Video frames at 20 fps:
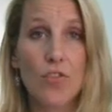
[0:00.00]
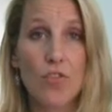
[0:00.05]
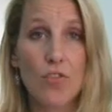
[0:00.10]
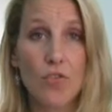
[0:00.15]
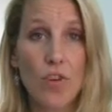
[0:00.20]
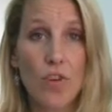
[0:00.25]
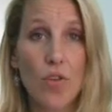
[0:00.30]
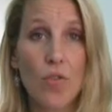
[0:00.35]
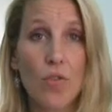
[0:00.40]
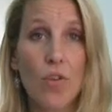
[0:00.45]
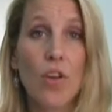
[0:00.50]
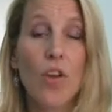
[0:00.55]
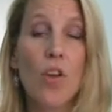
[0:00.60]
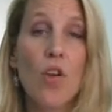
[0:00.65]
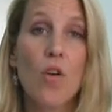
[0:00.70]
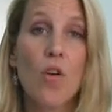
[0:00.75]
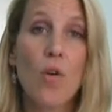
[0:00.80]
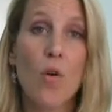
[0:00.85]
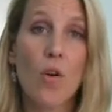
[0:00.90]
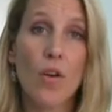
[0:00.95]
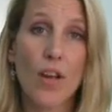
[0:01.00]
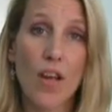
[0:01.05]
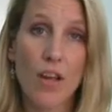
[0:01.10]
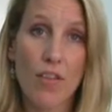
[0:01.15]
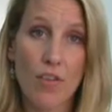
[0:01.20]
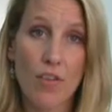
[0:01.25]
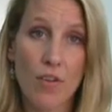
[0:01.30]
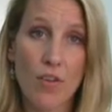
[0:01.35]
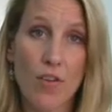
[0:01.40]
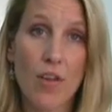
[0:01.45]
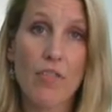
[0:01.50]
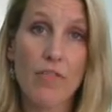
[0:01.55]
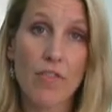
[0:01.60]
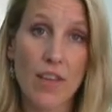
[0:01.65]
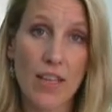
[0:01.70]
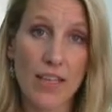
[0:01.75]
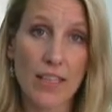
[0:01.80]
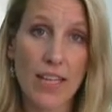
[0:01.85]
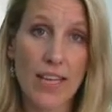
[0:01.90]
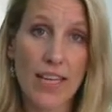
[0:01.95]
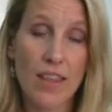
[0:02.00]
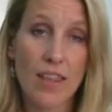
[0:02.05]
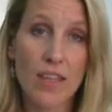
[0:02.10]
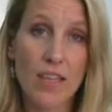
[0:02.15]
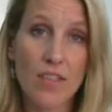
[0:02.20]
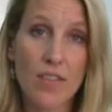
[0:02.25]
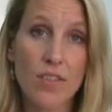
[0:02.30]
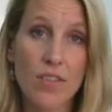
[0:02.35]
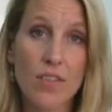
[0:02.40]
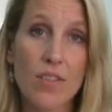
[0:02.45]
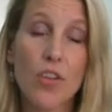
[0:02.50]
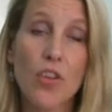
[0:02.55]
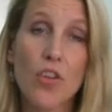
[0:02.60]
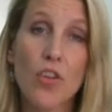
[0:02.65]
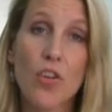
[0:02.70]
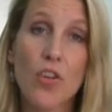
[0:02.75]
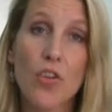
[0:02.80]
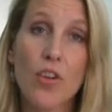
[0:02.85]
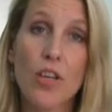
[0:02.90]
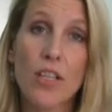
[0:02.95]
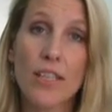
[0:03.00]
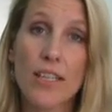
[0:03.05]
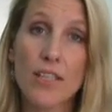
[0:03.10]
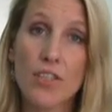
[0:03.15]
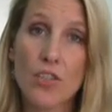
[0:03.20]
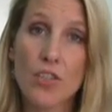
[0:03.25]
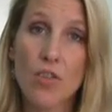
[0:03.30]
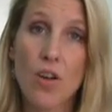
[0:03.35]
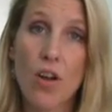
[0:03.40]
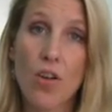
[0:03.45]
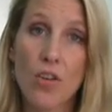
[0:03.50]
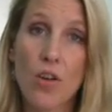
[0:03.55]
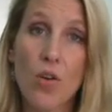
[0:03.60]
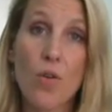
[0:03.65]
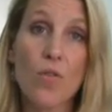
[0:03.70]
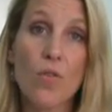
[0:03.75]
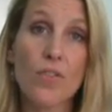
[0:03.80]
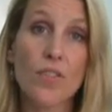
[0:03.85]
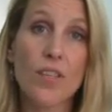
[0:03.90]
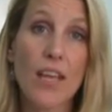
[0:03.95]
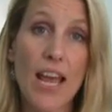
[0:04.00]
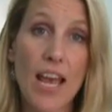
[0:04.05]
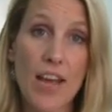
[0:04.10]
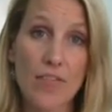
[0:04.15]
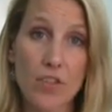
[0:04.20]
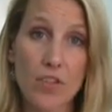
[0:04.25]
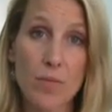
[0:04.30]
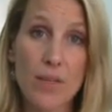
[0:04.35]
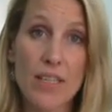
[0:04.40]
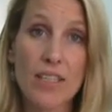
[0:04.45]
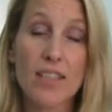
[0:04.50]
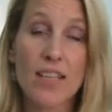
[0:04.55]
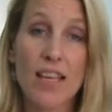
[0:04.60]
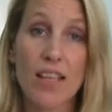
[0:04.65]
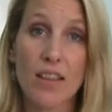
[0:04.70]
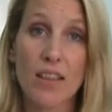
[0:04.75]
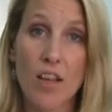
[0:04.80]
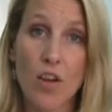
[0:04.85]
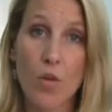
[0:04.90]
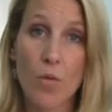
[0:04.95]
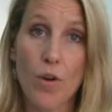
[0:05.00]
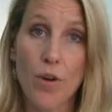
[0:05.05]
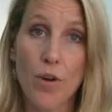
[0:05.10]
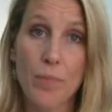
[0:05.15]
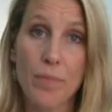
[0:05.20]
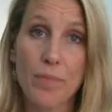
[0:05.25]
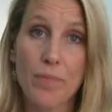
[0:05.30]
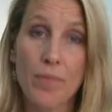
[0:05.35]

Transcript: stroke, or other event like this, your cholesterol goals have to be set lower.